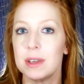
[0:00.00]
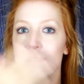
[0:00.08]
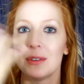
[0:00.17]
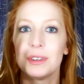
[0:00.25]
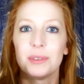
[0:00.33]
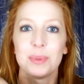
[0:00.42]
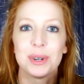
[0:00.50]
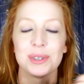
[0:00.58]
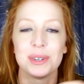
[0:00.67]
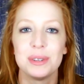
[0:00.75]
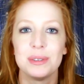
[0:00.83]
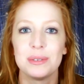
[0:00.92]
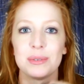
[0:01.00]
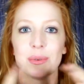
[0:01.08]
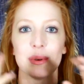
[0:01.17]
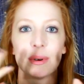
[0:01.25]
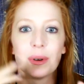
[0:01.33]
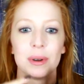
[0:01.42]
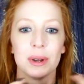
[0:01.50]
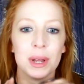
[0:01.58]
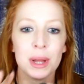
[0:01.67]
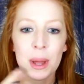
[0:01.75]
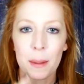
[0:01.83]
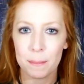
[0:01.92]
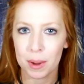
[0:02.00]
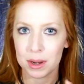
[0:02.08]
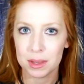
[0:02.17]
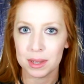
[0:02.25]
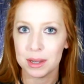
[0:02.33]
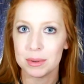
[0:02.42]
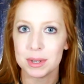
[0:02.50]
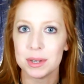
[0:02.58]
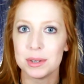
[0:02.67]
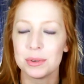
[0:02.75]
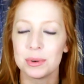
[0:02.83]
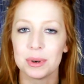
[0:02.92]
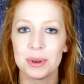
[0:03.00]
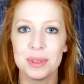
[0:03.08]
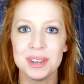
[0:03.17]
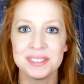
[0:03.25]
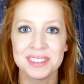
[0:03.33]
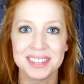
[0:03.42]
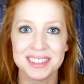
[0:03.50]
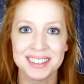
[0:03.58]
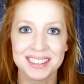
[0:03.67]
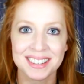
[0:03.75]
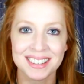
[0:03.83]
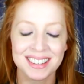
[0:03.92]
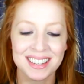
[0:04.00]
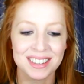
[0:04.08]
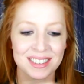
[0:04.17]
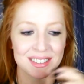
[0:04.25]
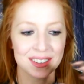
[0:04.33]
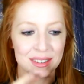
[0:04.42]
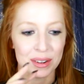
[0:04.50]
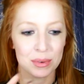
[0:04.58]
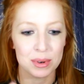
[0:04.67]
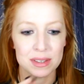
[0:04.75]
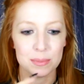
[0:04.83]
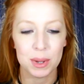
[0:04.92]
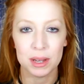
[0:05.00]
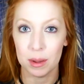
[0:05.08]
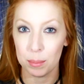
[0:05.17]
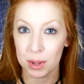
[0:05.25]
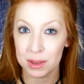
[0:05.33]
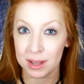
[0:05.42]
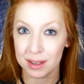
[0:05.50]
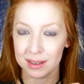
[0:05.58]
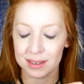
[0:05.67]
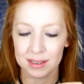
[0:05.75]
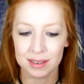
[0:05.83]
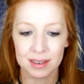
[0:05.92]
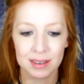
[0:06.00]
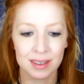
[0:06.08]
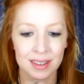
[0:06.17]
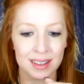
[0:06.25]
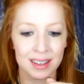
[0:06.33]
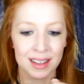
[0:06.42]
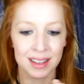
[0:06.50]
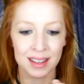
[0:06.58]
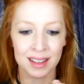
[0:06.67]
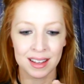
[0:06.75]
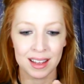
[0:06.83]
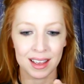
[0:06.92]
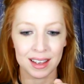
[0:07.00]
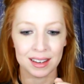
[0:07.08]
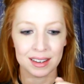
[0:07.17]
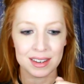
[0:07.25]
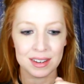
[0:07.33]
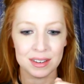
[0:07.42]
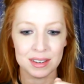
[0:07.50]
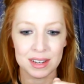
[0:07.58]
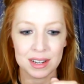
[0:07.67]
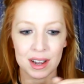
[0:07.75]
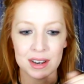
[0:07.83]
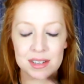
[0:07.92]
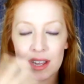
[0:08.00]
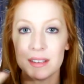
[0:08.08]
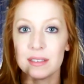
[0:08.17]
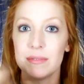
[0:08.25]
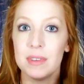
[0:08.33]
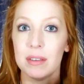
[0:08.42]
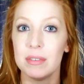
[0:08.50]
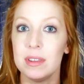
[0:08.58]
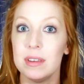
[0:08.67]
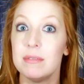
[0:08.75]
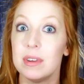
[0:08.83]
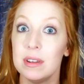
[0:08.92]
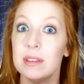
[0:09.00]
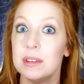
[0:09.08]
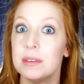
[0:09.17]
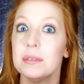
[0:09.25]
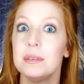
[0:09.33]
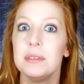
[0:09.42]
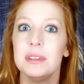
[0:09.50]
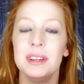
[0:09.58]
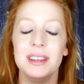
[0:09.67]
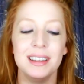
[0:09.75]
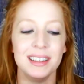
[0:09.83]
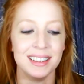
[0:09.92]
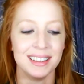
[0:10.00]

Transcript: like facial expressions or body language or things like that. He doesn't always pick up on that. And he kind of takes everything very literal.